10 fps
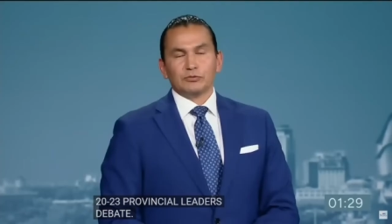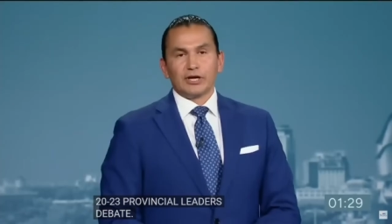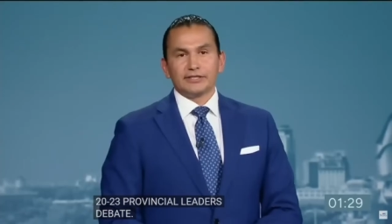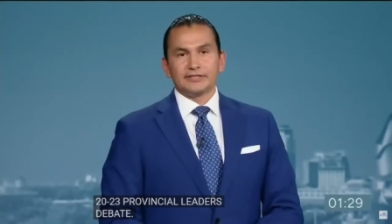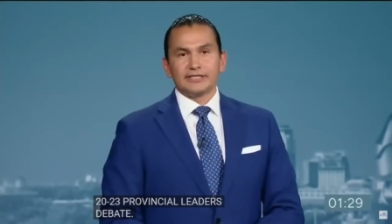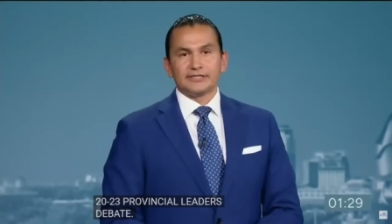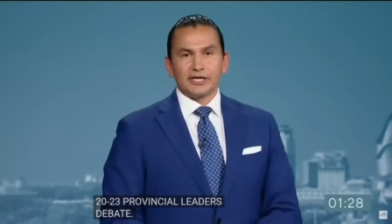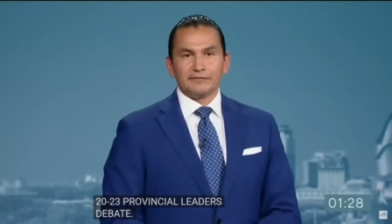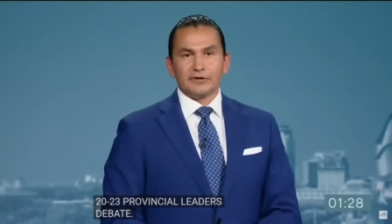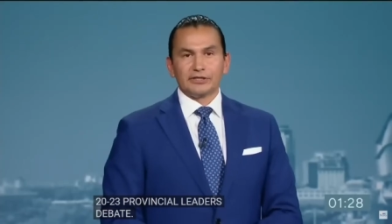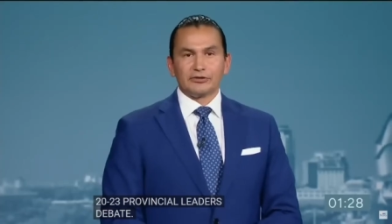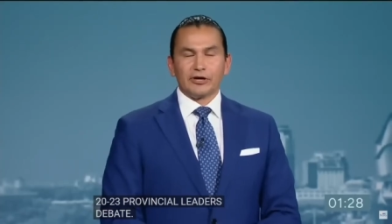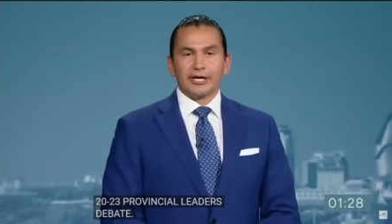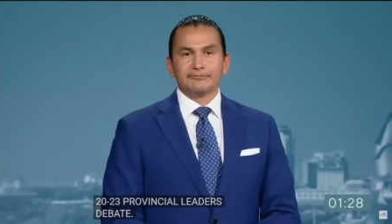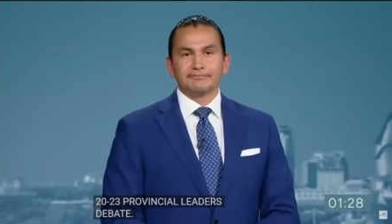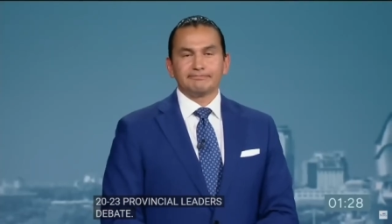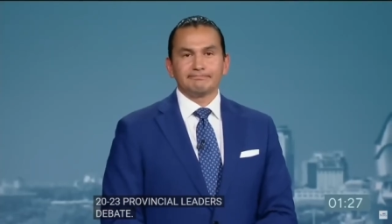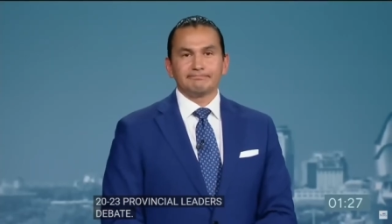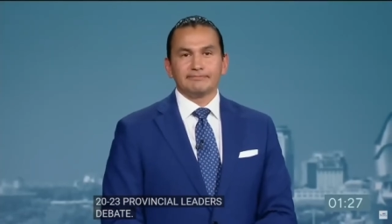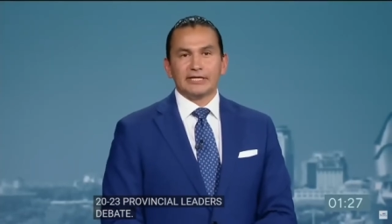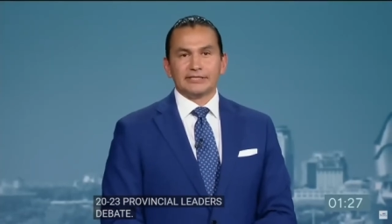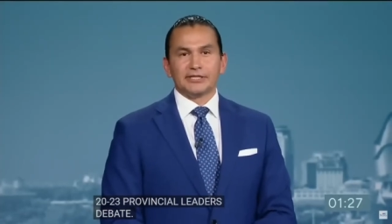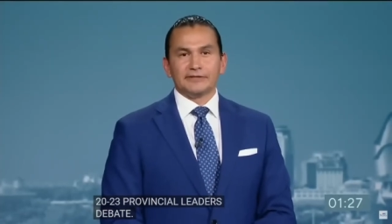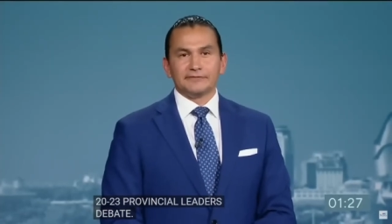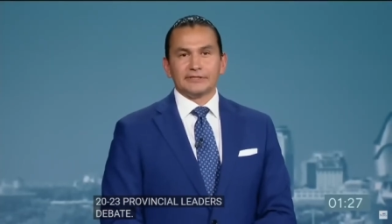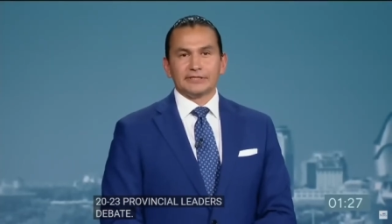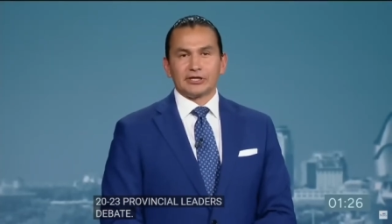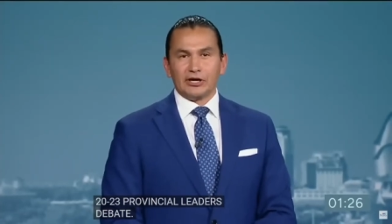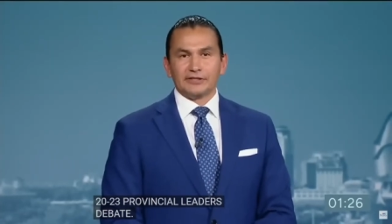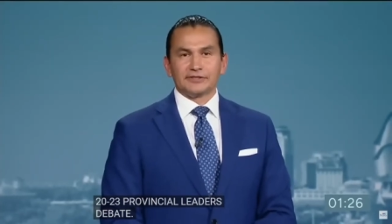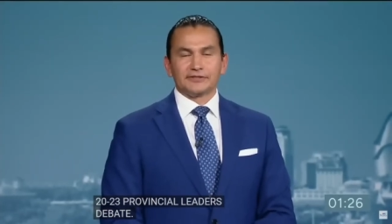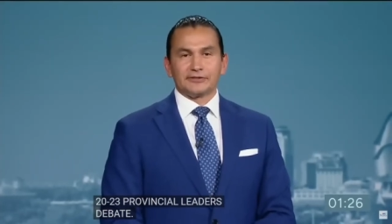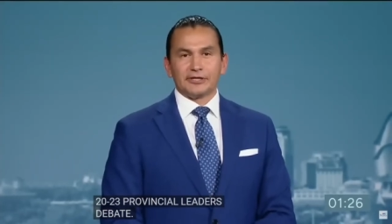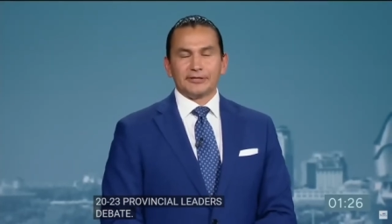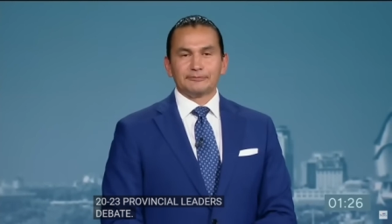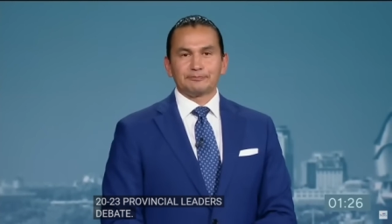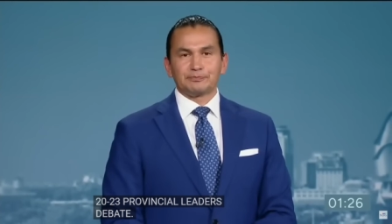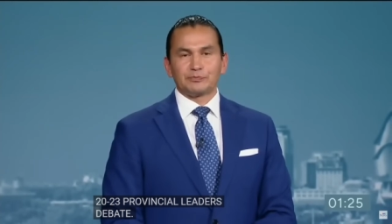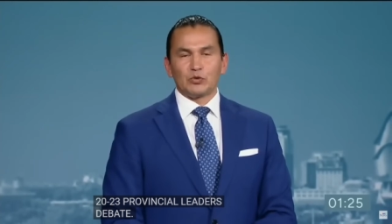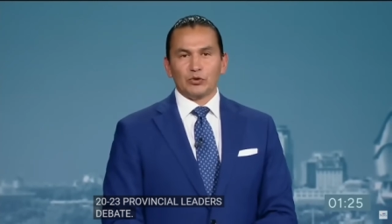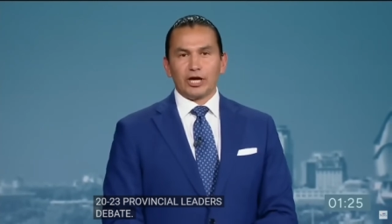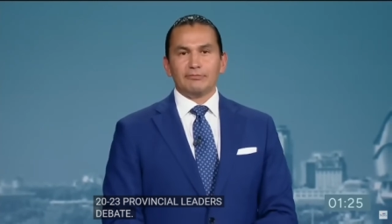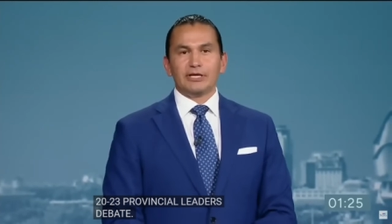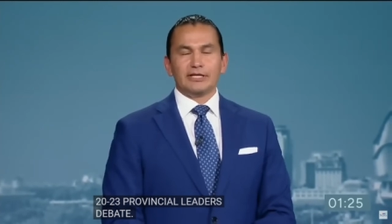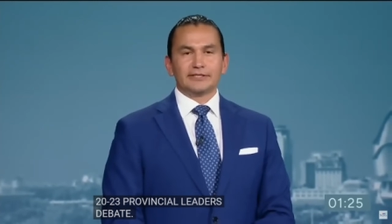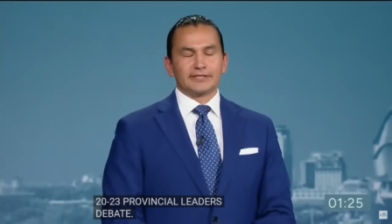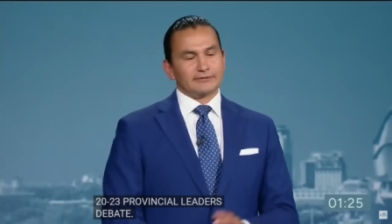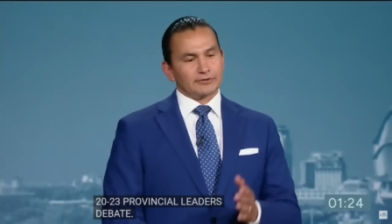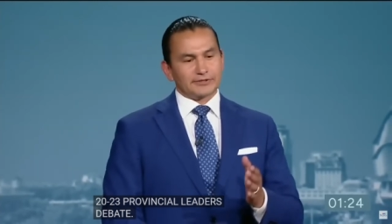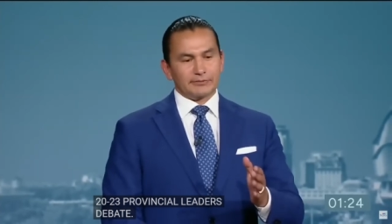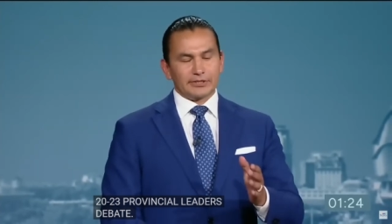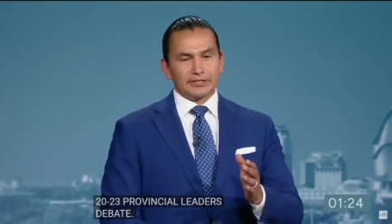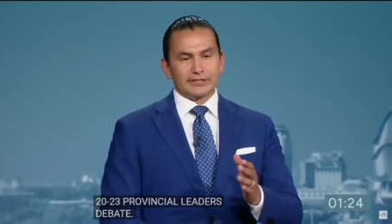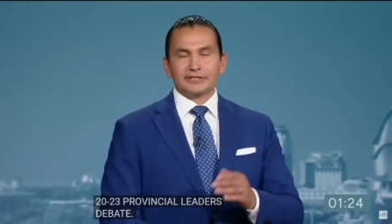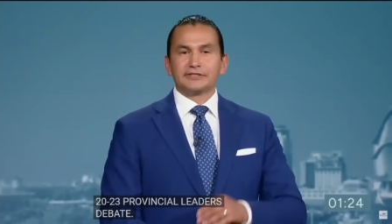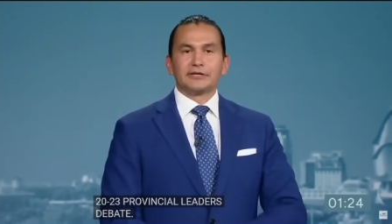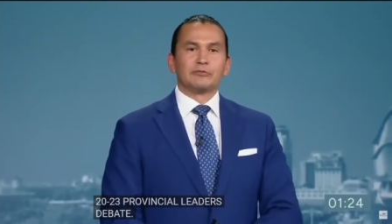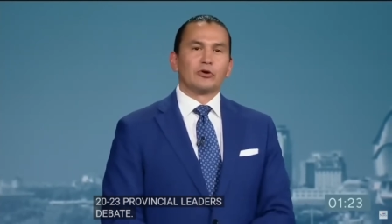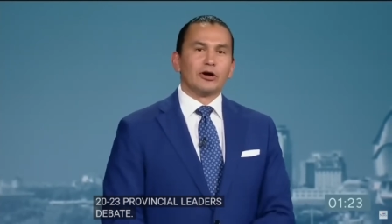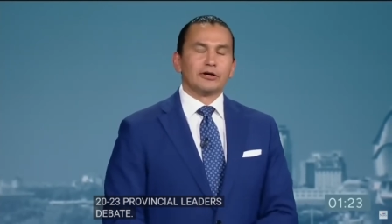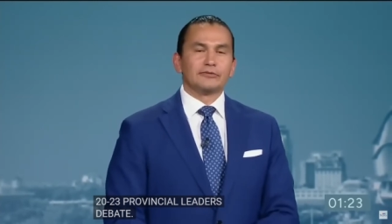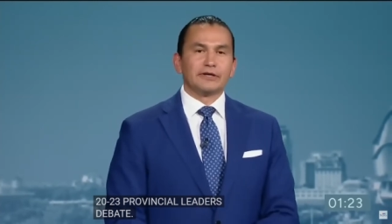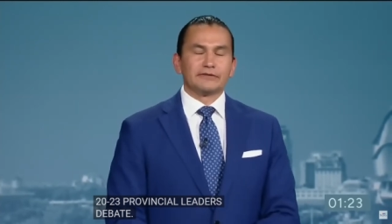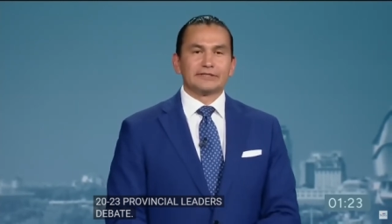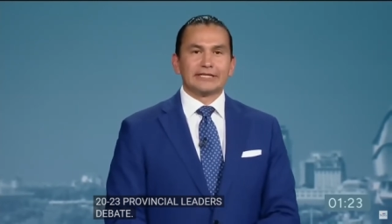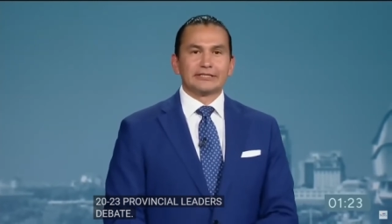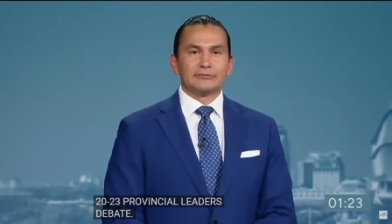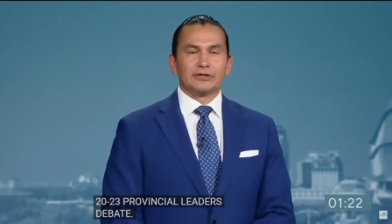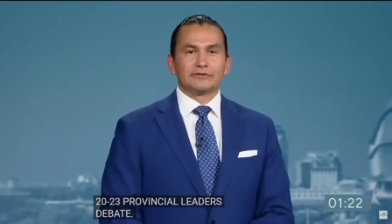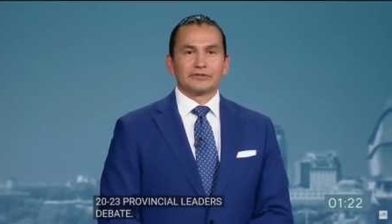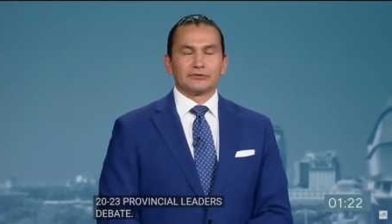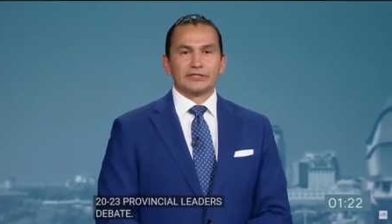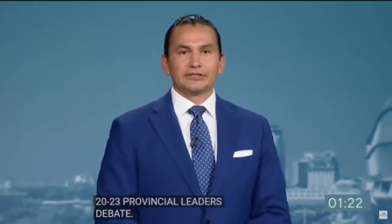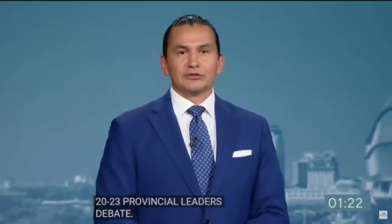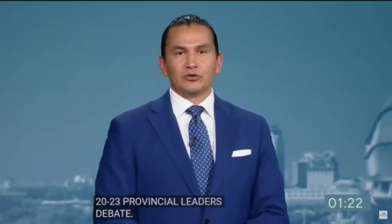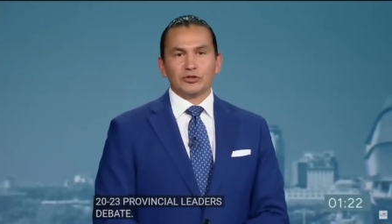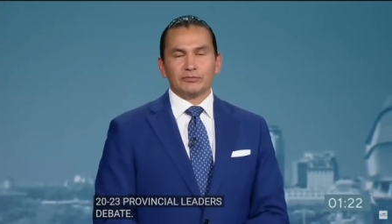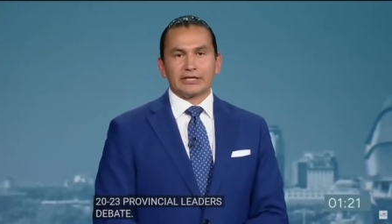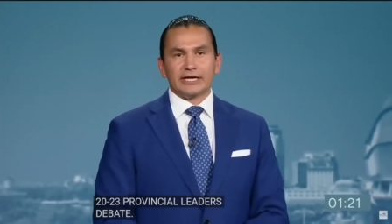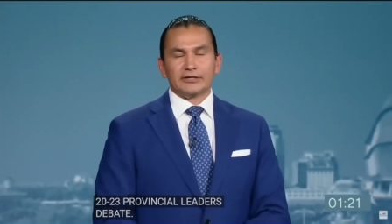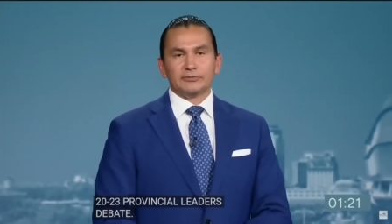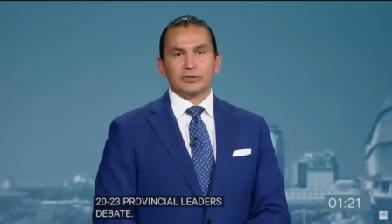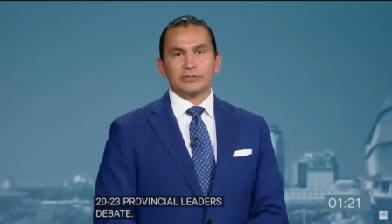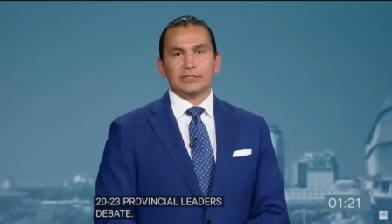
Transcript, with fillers: when I say tough on crime and tough on the causes of crime, what I mean is that when somebody does something wrong, we have to take them off the streets and hold them accountable.